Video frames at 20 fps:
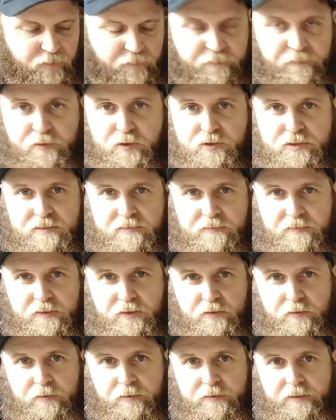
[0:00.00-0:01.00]
for those of
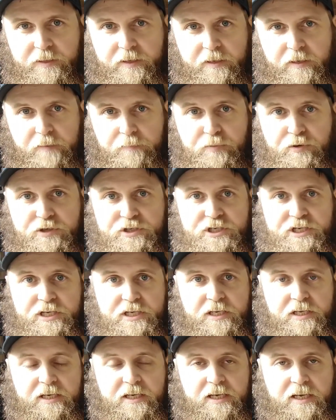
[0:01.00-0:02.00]
you that are
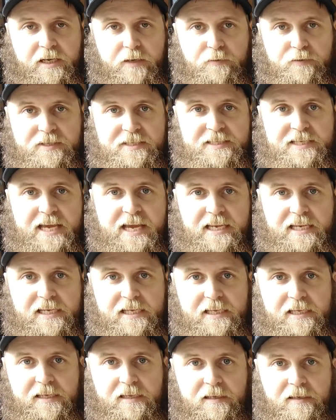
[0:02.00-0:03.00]
pushing with
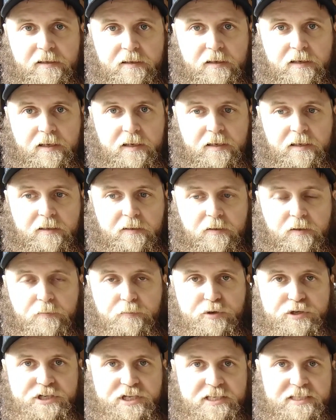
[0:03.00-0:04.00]
sani, or
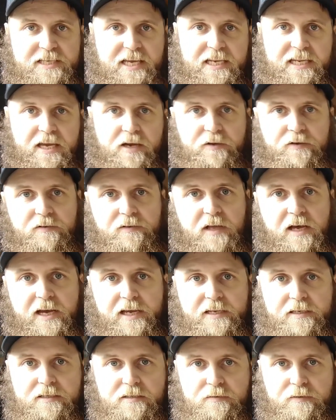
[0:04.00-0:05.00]
pushing sani out your
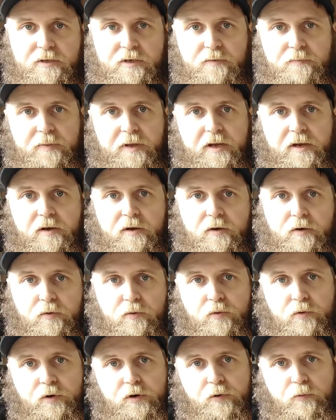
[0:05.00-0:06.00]
lines with your beer
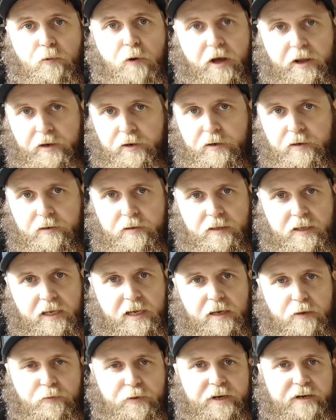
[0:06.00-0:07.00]
or water,
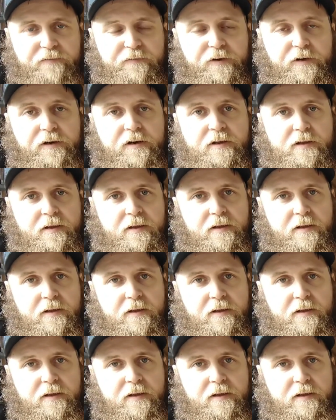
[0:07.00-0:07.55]
whatever,